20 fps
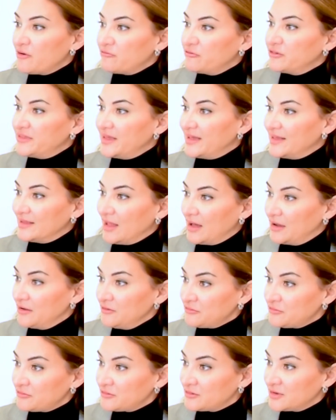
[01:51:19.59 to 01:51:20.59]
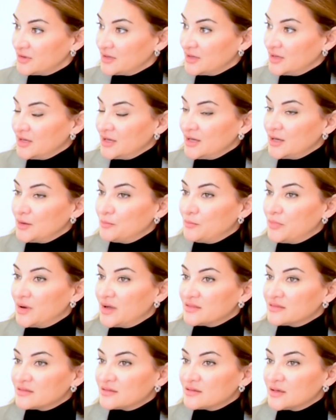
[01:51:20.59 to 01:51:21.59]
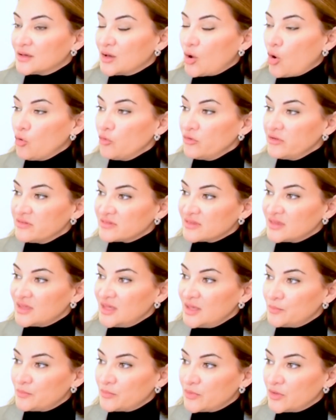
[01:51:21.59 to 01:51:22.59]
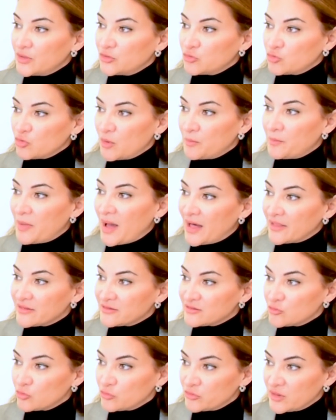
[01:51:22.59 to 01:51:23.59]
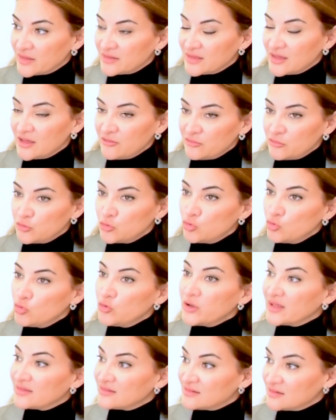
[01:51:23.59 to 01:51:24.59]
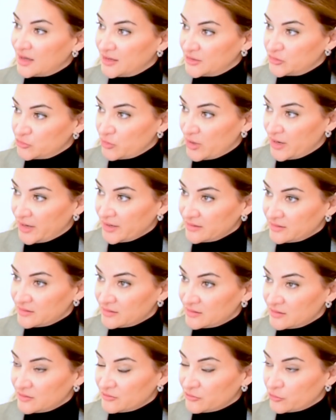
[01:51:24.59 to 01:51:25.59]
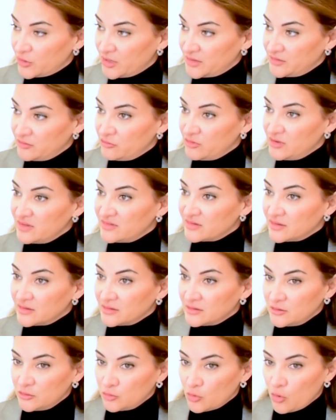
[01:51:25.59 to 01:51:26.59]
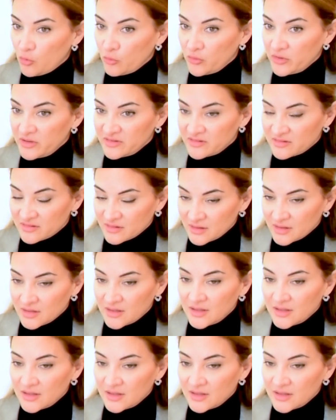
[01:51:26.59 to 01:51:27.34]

everyday life, but always keep into a path so that if you do get sidetracked for any reason, you always